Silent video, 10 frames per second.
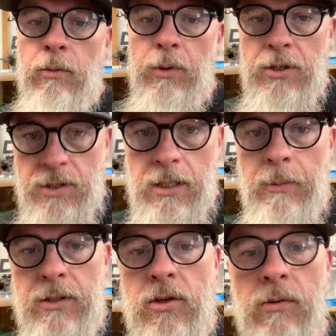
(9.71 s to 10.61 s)
when you send them
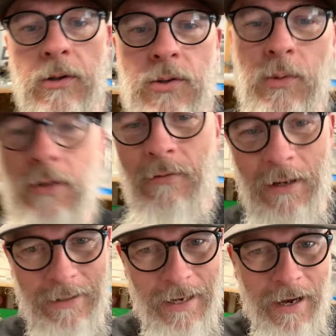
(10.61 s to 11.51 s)
a tuner is when you
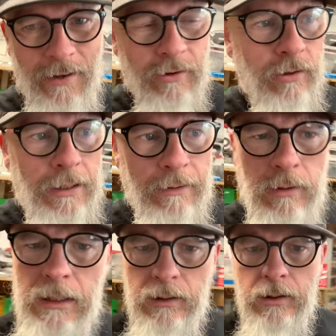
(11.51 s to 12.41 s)
find out. They're like,
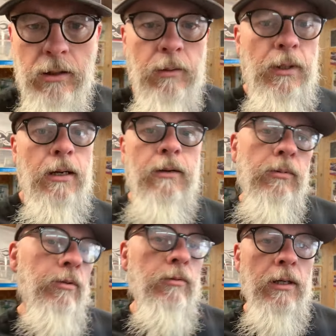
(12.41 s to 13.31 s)
well, you know, I'm not able
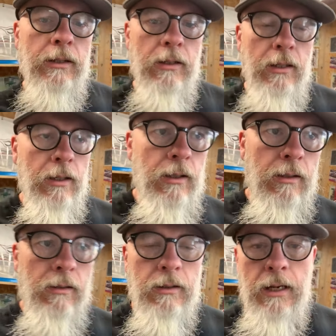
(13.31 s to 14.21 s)
to run
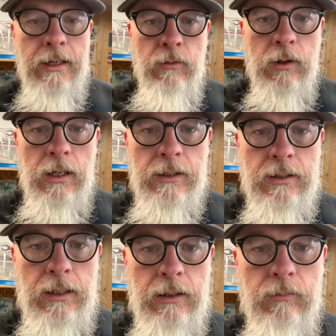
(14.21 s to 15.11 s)
the 91
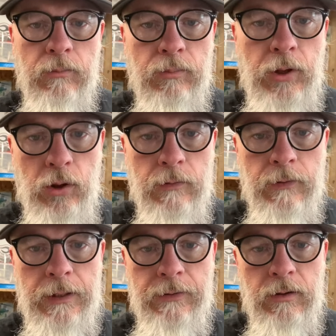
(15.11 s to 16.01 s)
octane curve
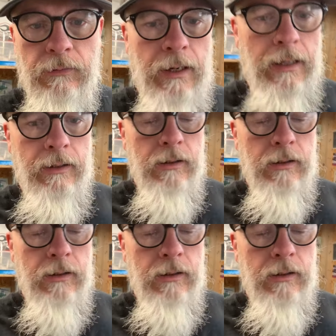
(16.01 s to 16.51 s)
like you've got.